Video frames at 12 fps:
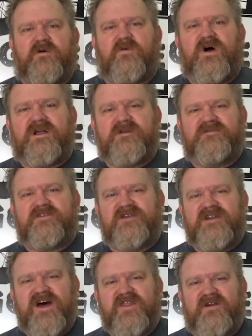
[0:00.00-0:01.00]
Welcome to
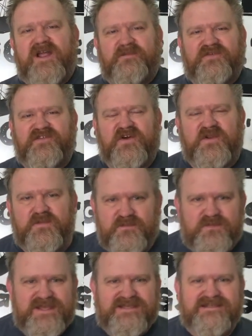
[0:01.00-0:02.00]
another episode
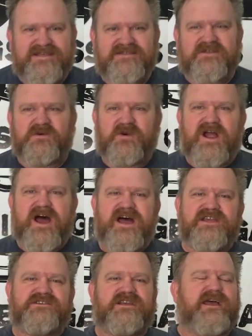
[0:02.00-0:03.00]
of Big Z's
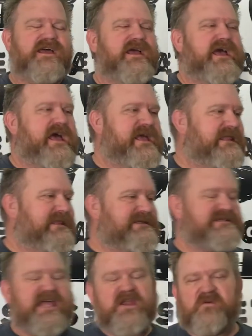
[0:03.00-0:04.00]
Garage.
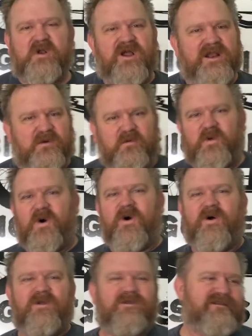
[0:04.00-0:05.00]
Looks like we're on a
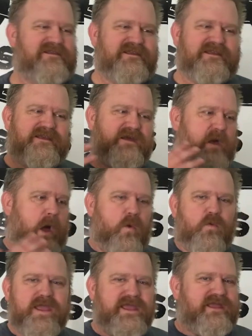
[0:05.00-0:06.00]
roll, a
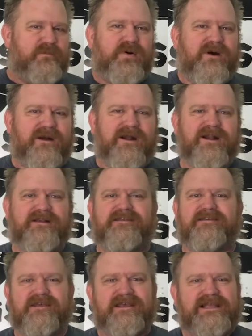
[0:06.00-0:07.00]
week apart.
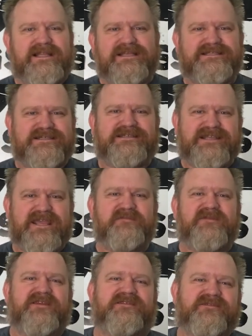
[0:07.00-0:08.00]
Let's just
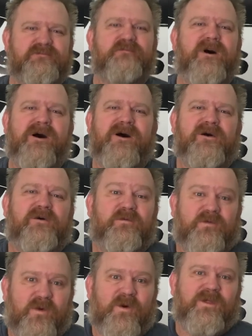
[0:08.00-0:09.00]
keep this ball
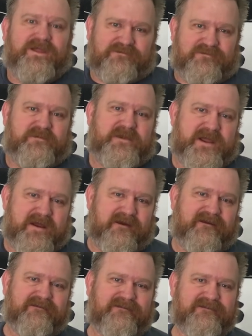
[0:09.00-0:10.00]
rolling from here.